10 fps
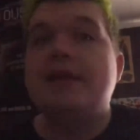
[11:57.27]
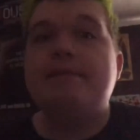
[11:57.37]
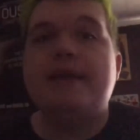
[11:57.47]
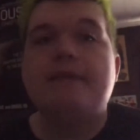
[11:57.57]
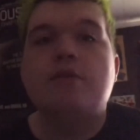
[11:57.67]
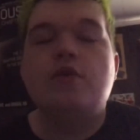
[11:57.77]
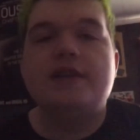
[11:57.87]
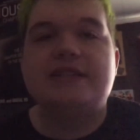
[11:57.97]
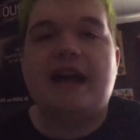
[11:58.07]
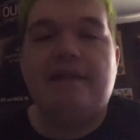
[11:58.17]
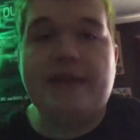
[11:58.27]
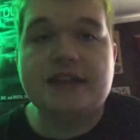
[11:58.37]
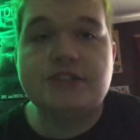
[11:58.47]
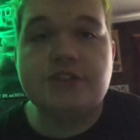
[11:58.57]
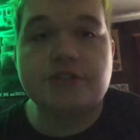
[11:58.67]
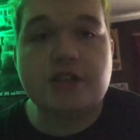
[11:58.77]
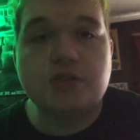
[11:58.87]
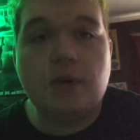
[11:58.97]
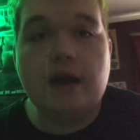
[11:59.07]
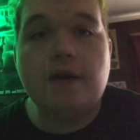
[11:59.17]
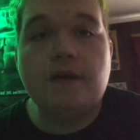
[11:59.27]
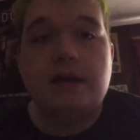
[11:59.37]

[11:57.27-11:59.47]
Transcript: big movies out next it as well.